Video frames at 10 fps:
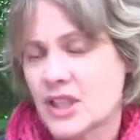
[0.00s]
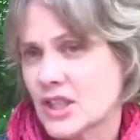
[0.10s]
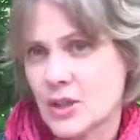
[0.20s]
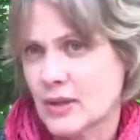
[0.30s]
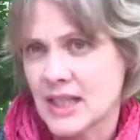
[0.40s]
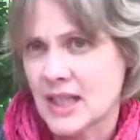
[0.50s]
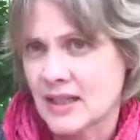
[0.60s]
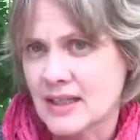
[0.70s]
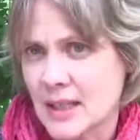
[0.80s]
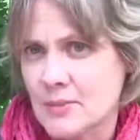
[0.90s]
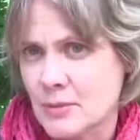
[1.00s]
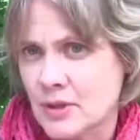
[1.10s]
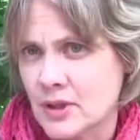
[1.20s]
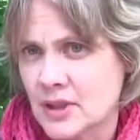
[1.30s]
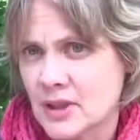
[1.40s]
just totally
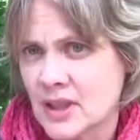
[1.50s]
unacceptable.